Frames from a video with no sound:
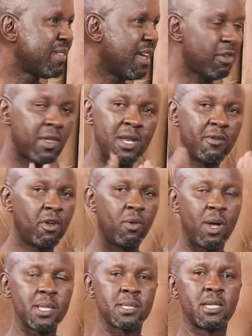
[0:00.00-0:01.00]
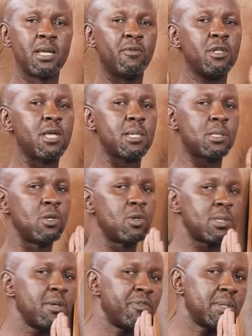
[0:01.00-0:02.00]
That's what the devil wants. The devil just
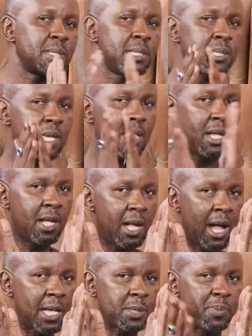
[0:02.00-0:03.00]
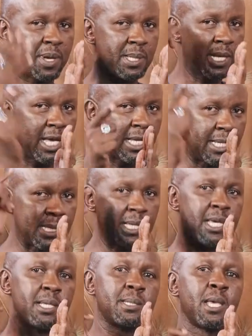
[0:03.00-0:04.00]
looks. If he sees a space, it is
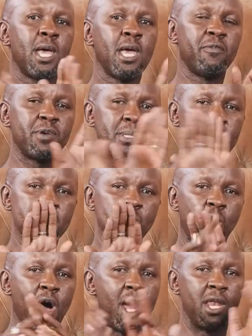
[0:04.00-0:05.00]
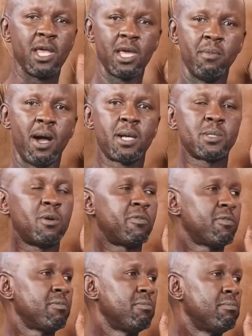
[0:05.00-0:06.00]
his. If he sees one, he backs
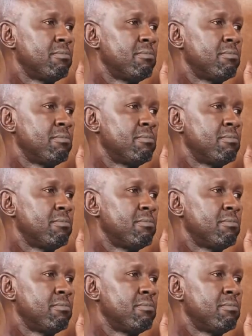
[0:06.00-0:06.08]
off.